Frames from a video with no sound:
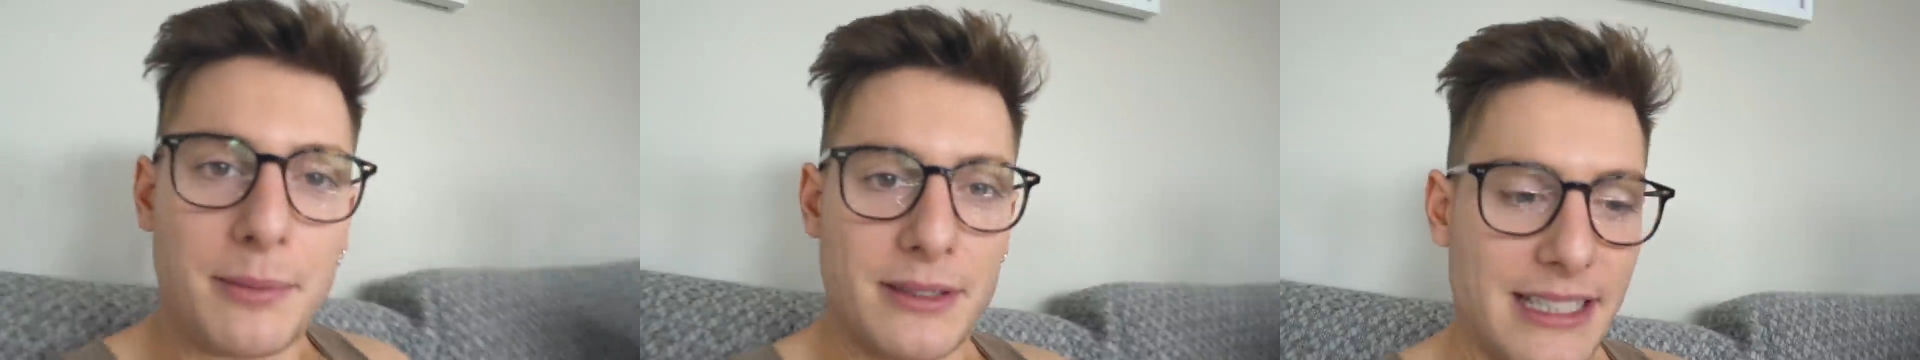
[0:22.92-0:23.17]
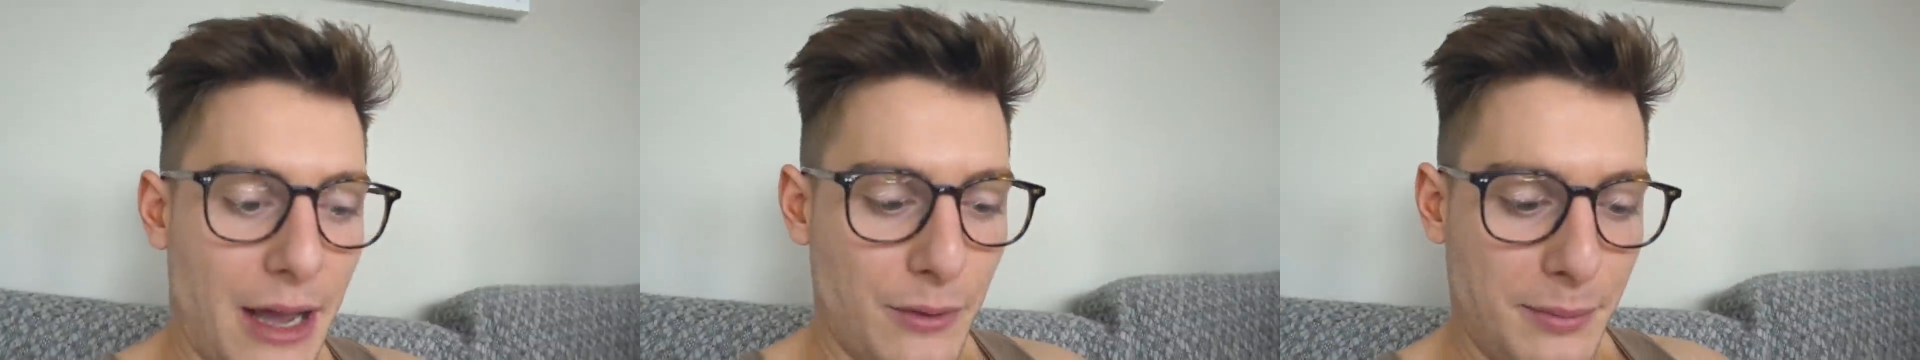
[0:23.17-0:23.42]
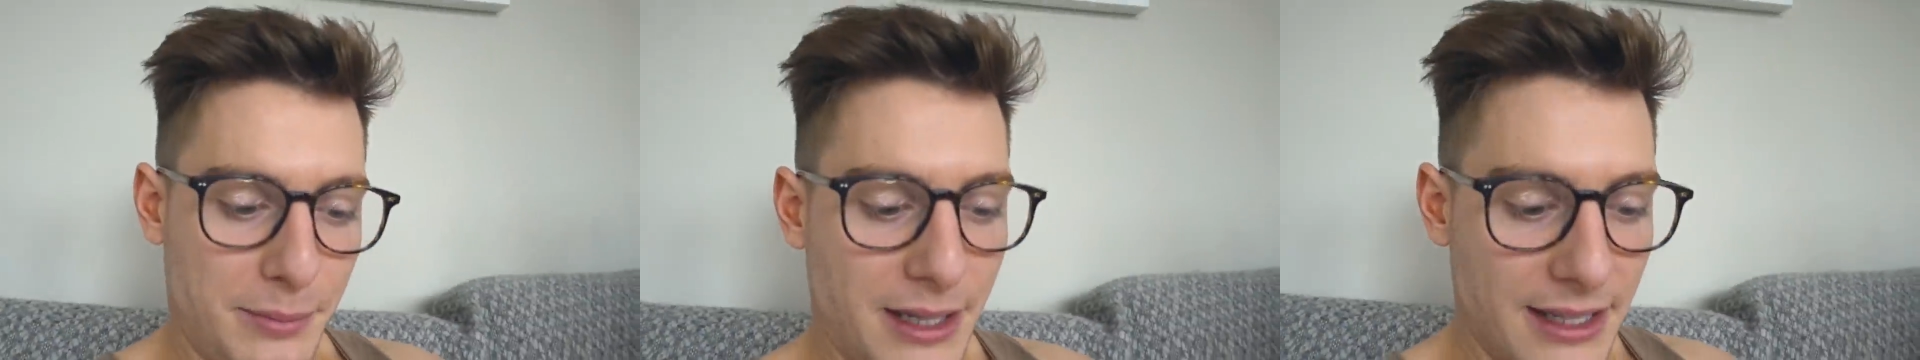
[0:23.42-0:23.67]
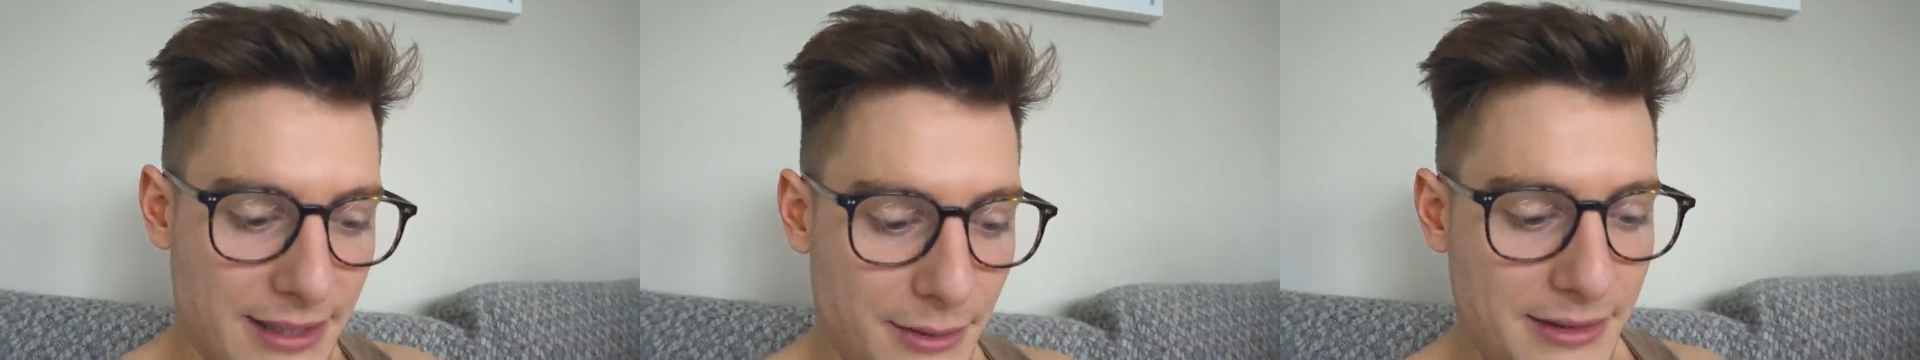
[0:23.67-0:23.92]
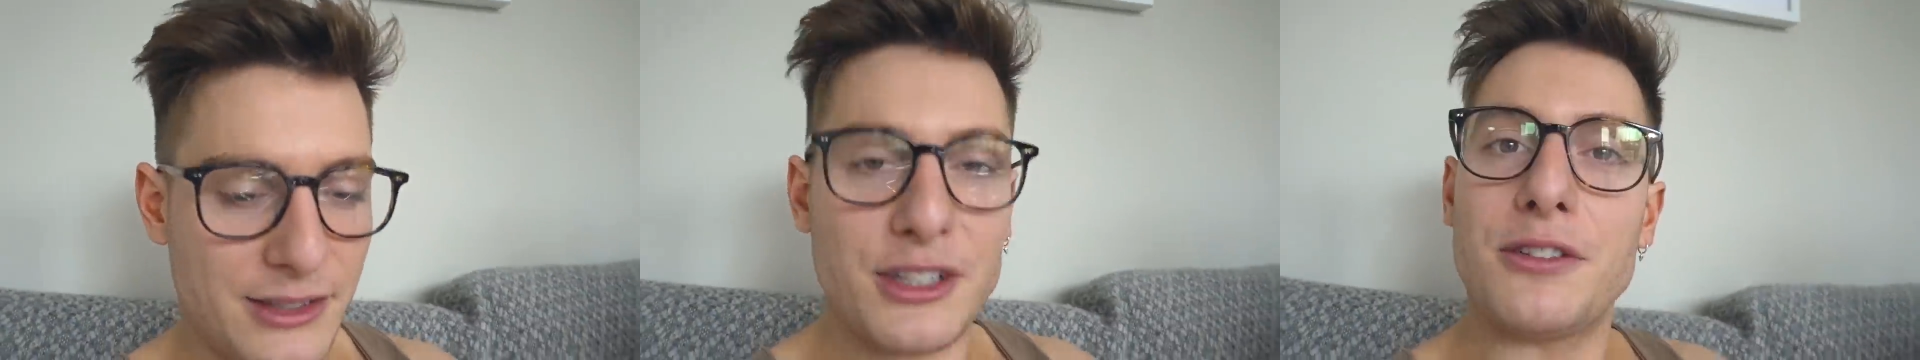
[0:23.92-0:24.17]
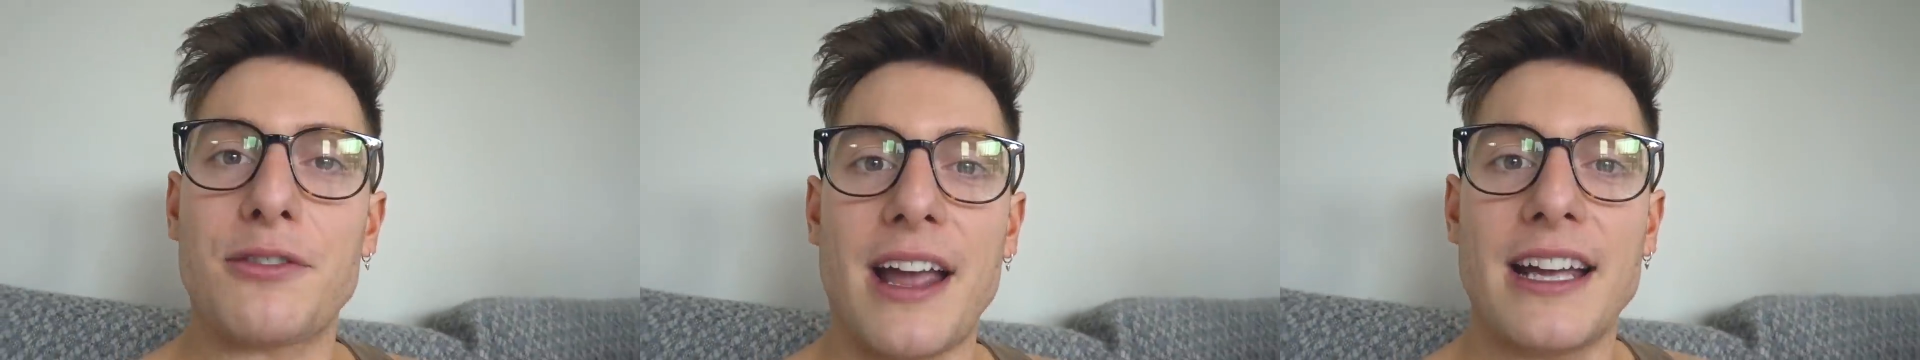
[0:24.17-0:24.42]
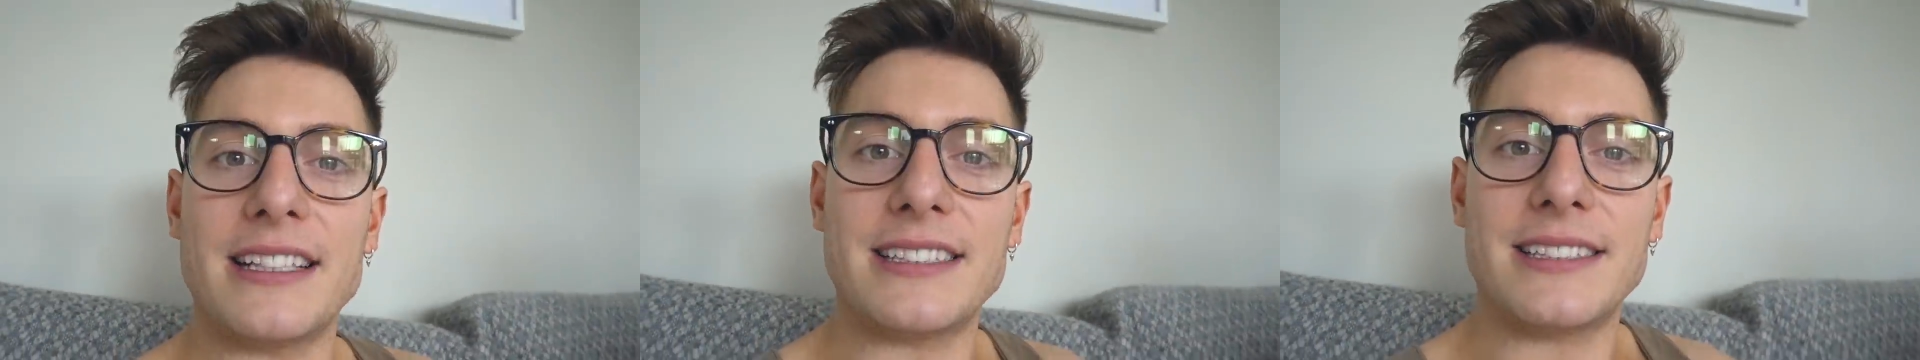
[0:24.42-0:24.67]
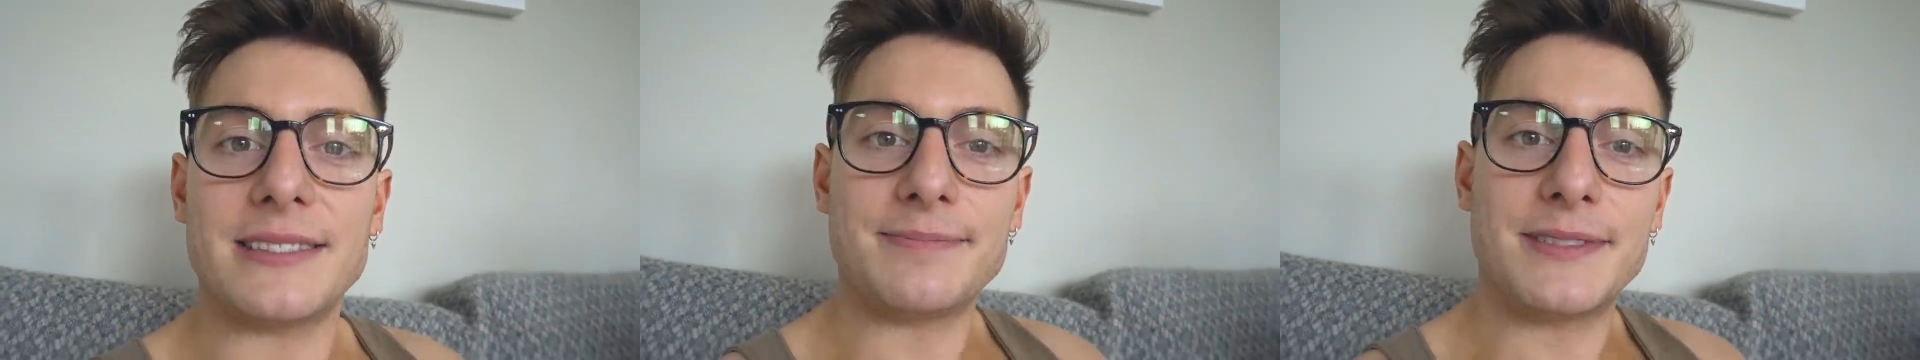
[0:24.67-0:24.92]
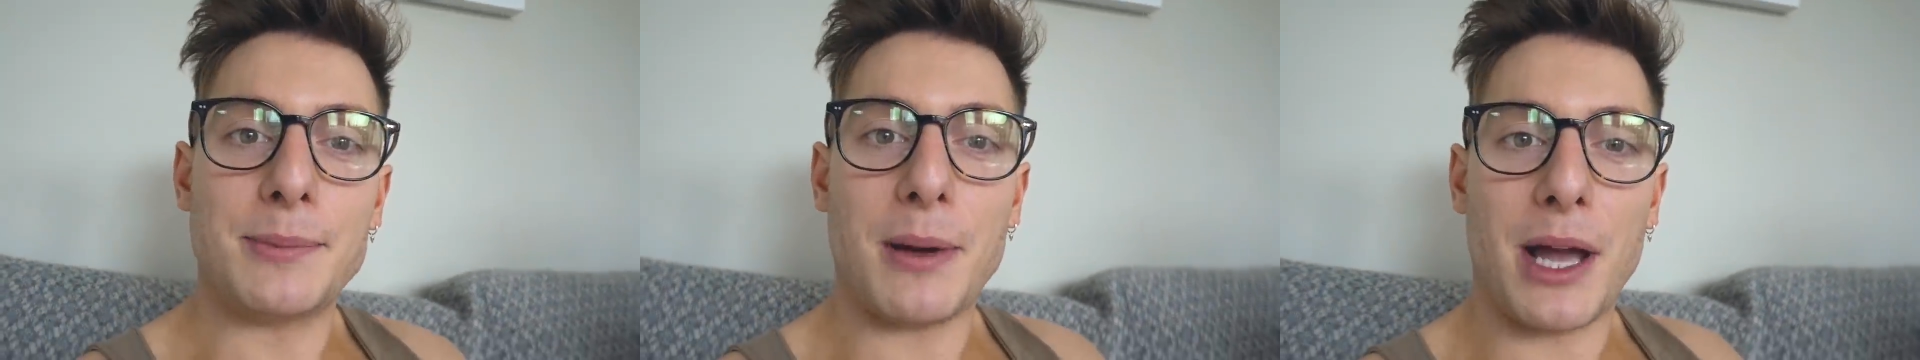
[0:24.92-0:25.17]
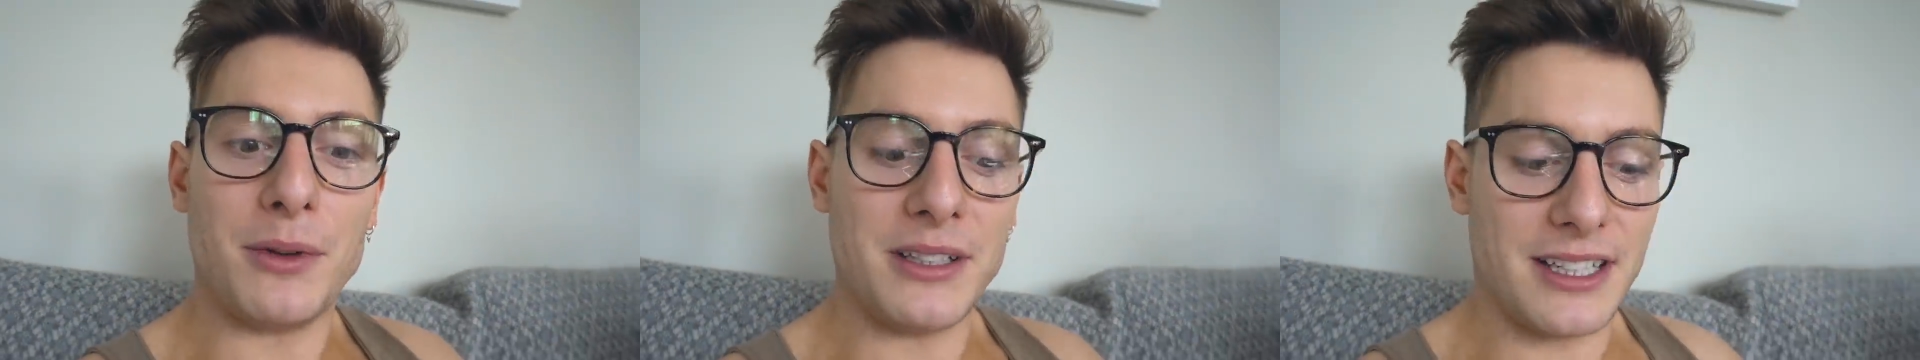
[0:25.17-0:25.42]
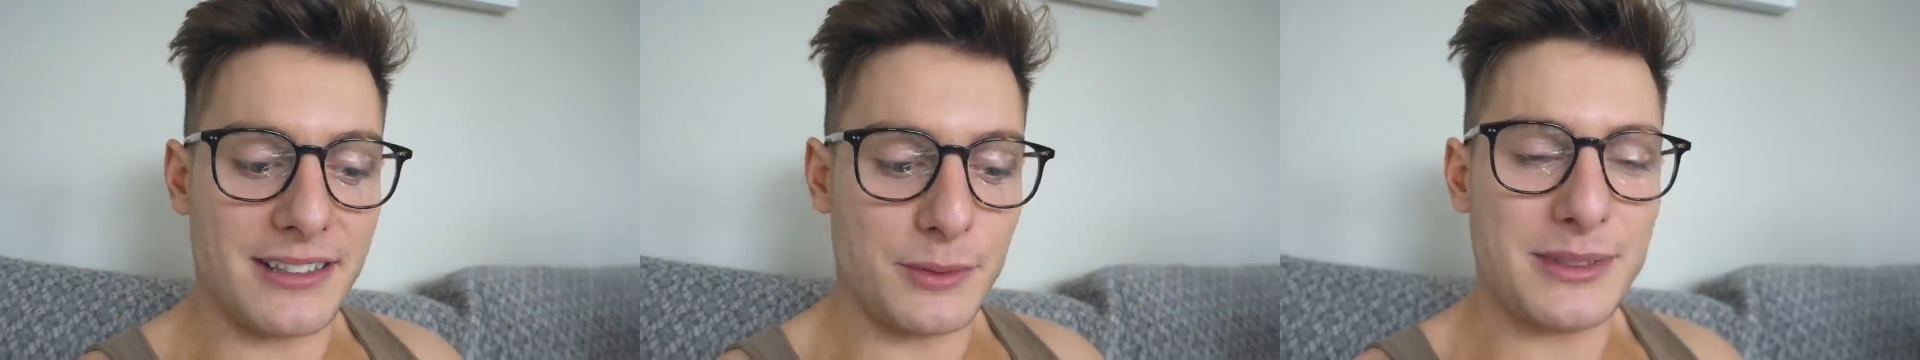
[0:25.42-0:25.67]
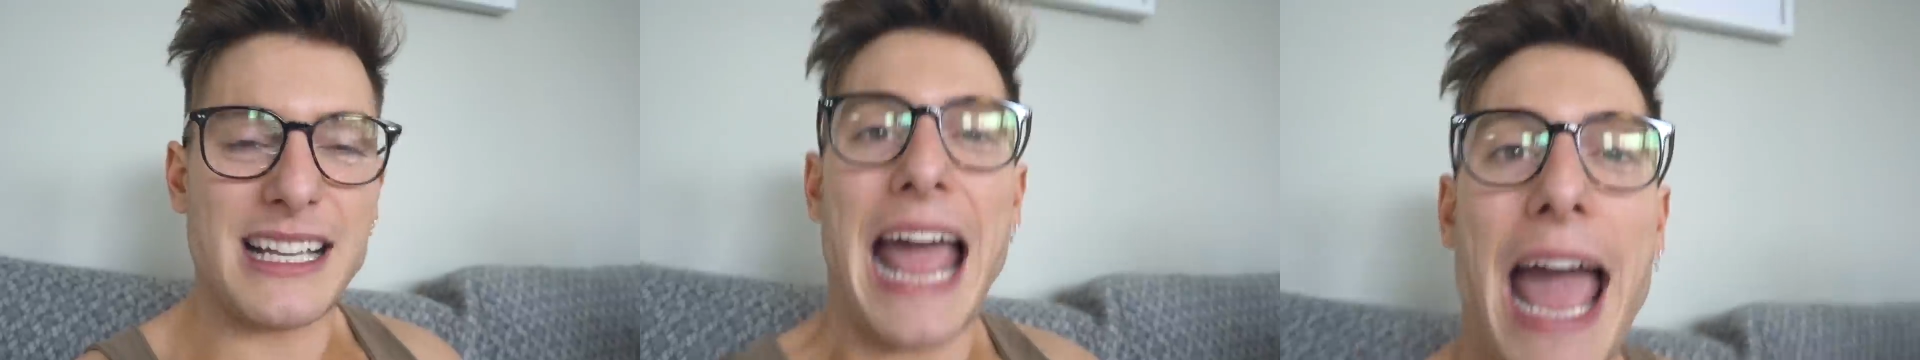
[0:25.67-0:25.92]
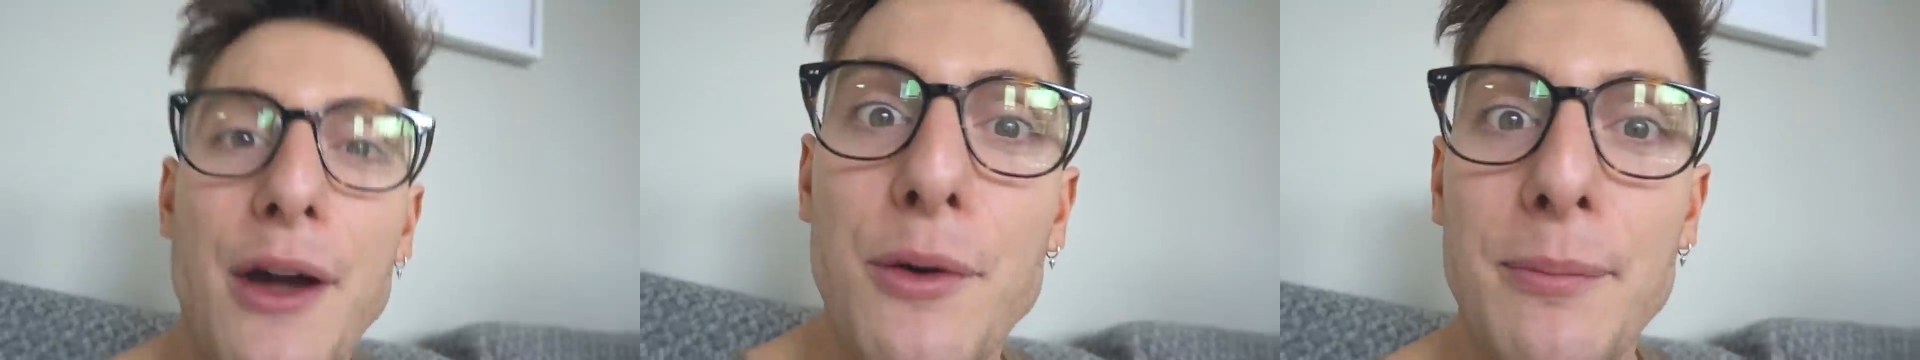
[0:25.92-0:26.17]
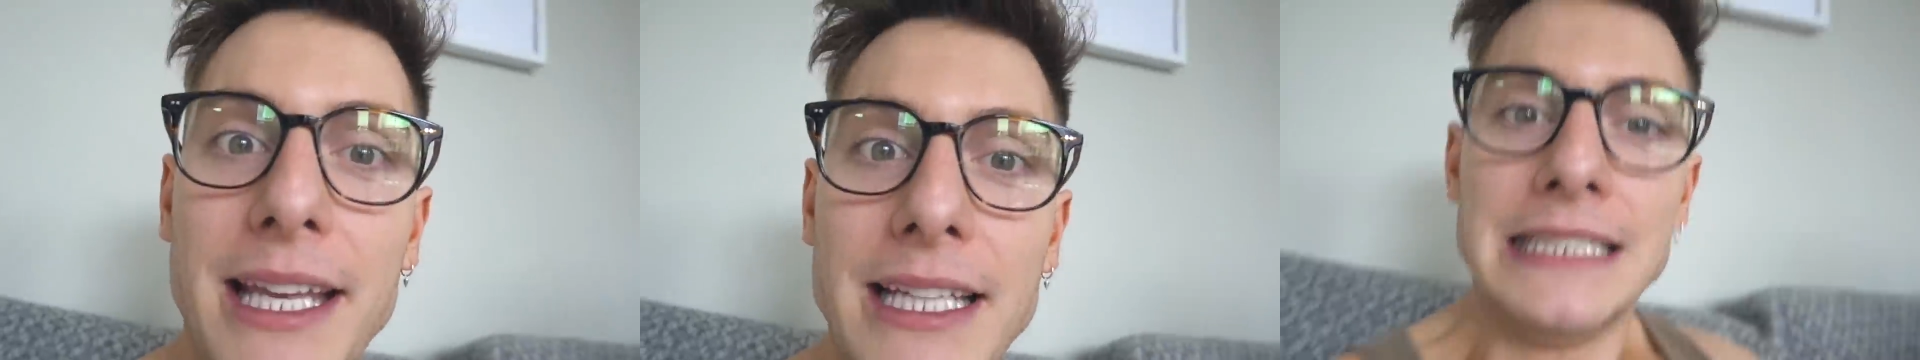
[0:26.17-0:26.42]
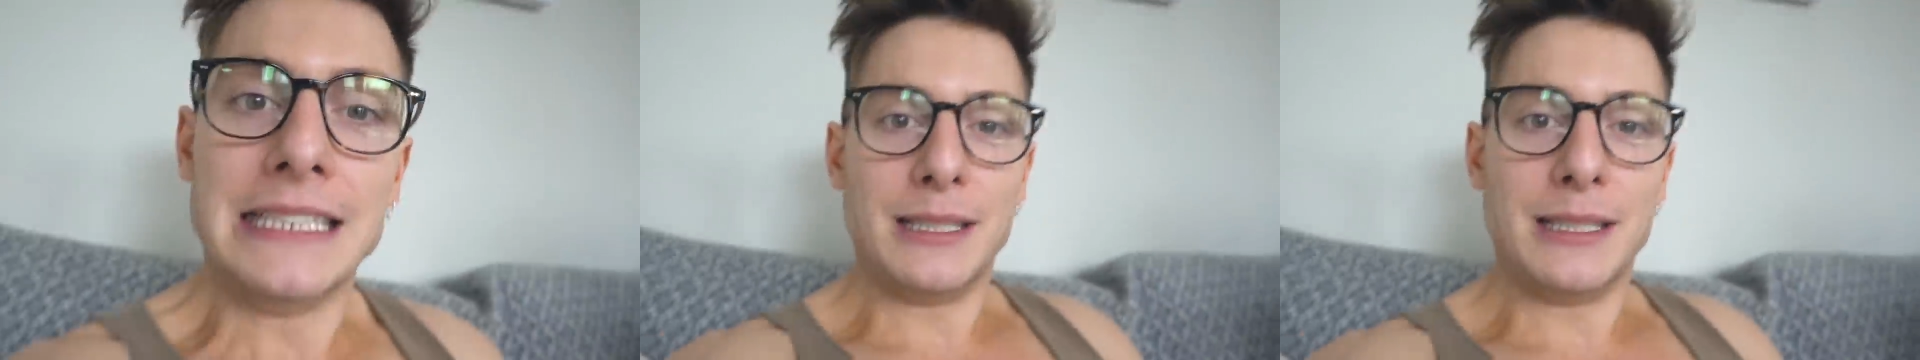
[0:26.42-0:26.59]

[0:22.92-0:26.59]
able to get one because I was too afraid to buy one because it was out me.